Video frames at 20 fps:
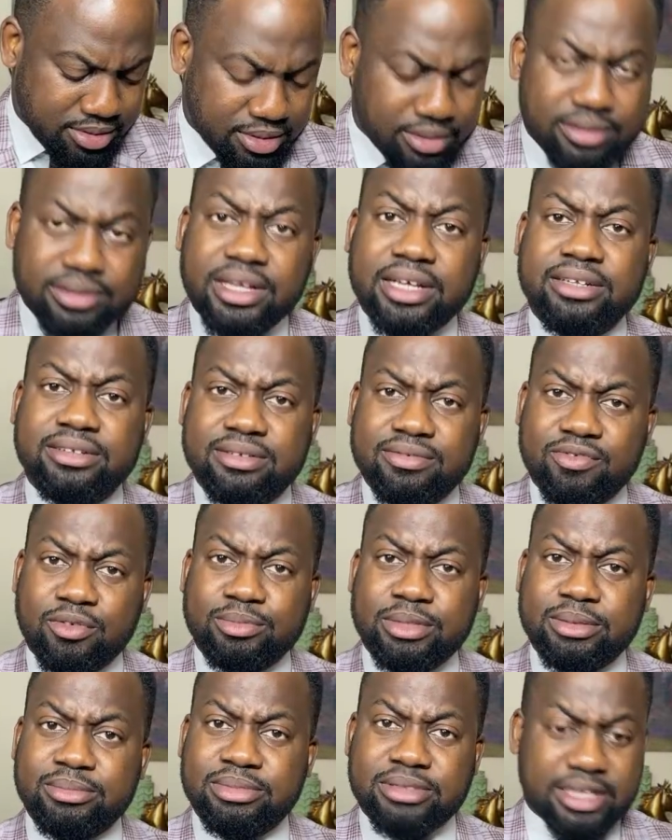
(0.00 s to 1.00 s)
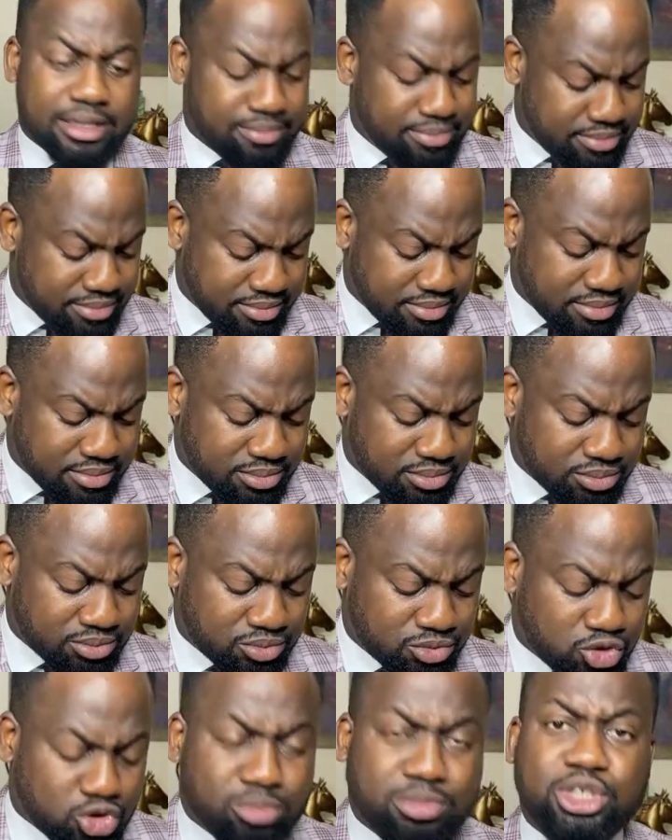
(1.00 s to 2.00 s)
Then, from time to time,
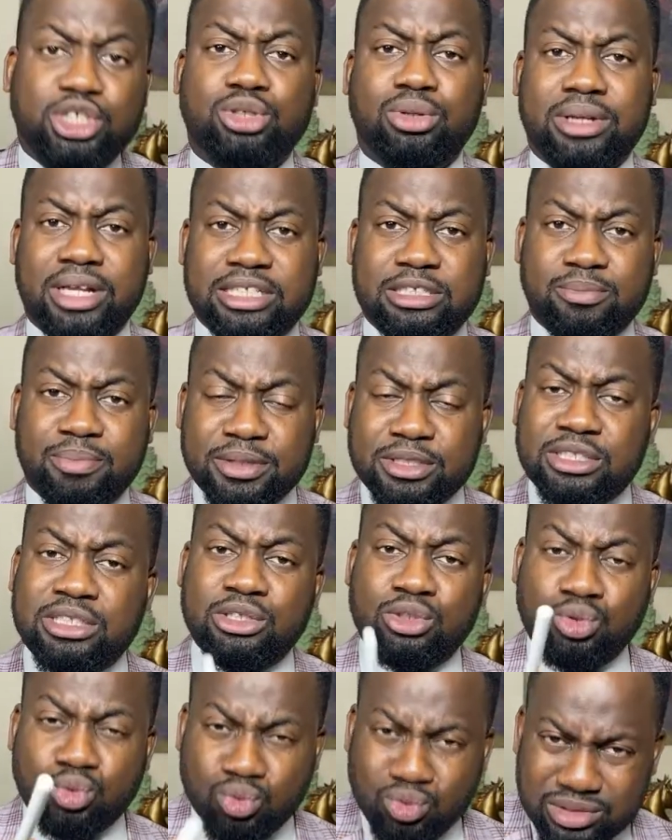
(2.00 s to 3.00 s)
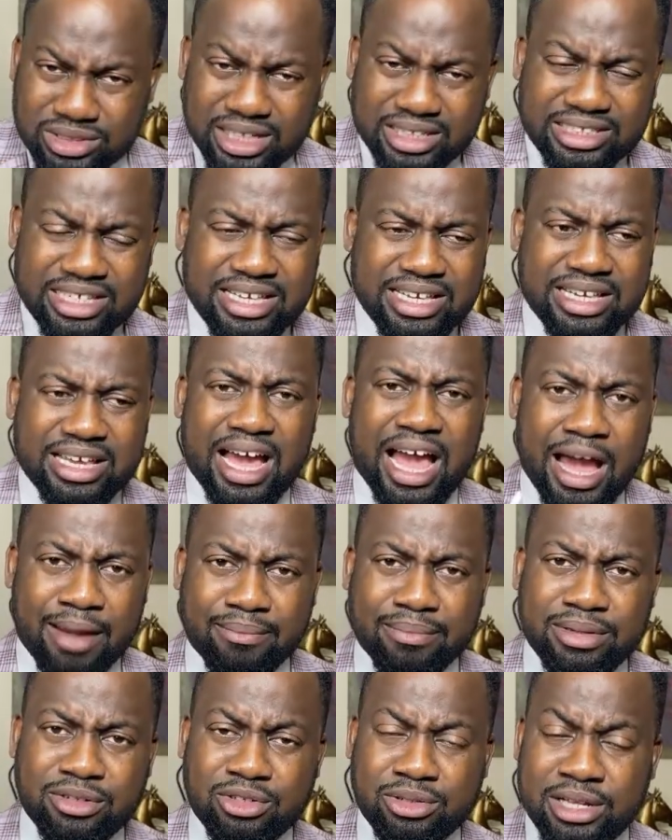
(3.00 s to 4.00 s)
to be sure that the person knows that, hey,
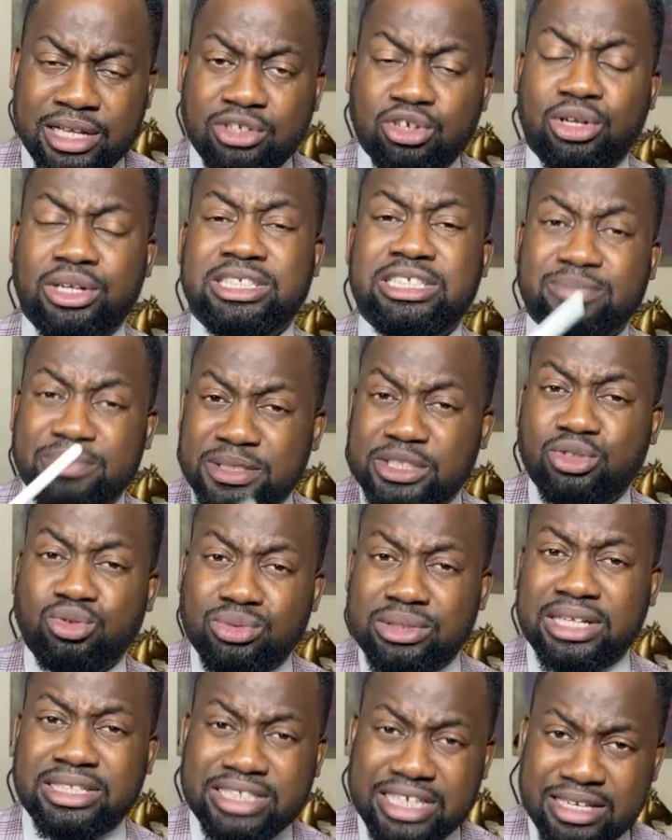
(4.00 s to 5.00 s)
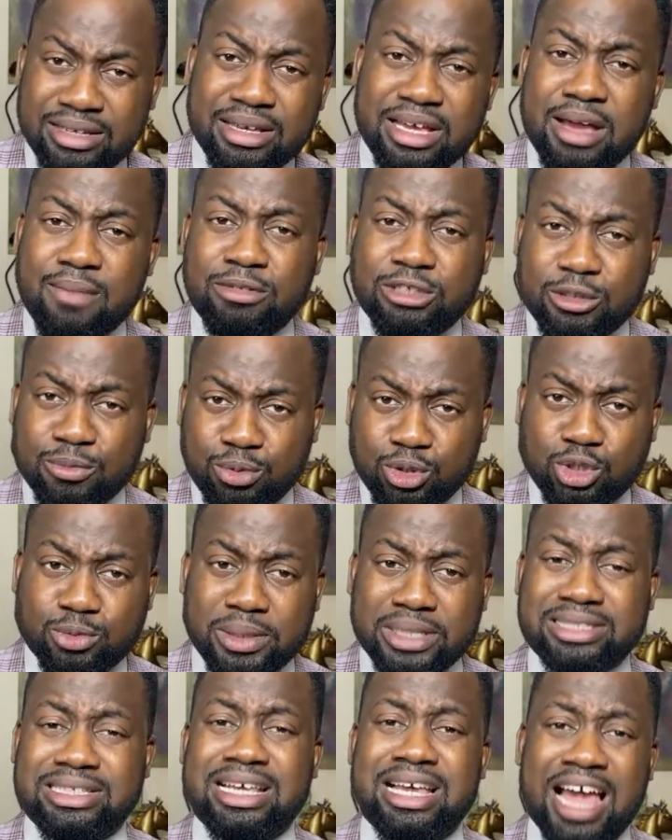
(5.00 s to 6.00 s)
you're letting the person know that, hey, Mr.
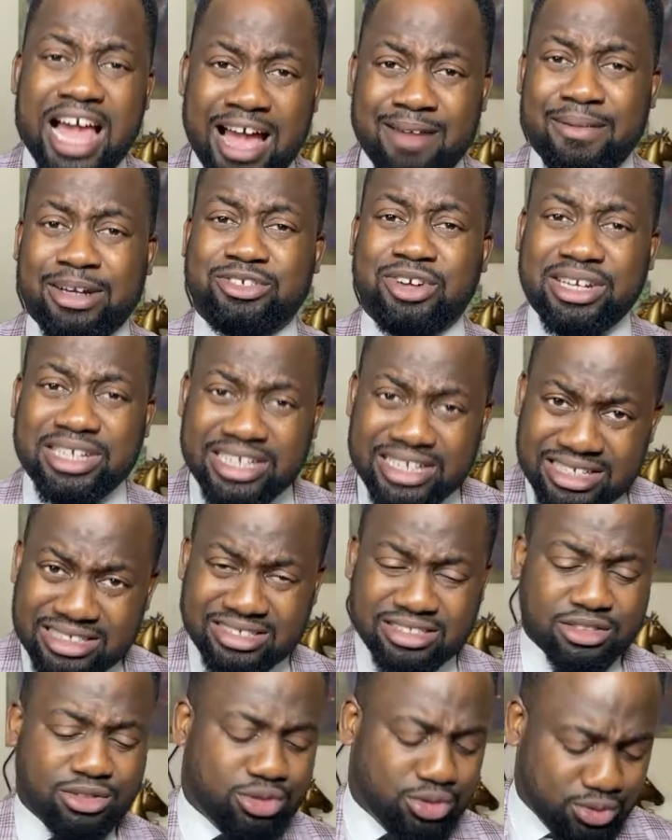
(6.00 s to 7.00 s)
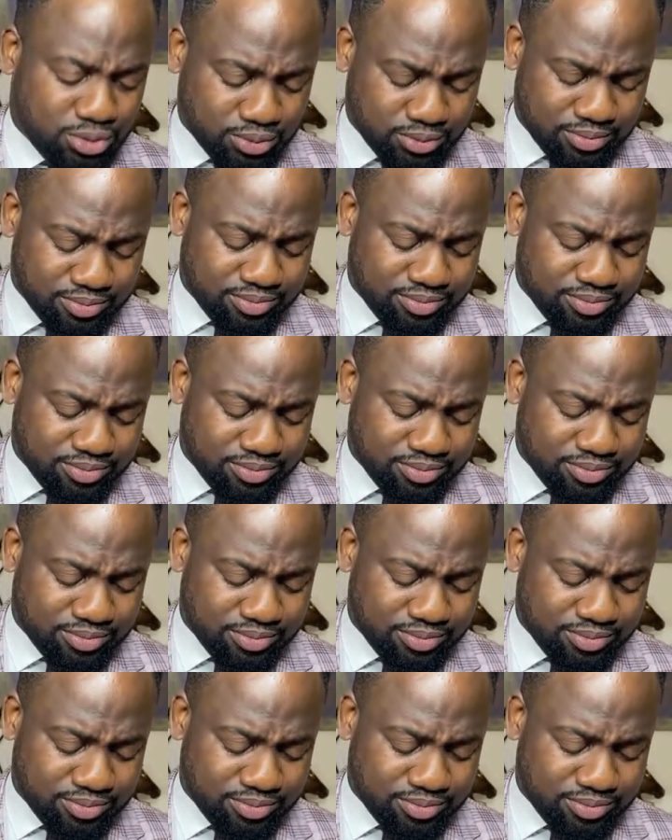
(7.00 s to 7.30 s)
Prospect, I'm actually listening to you.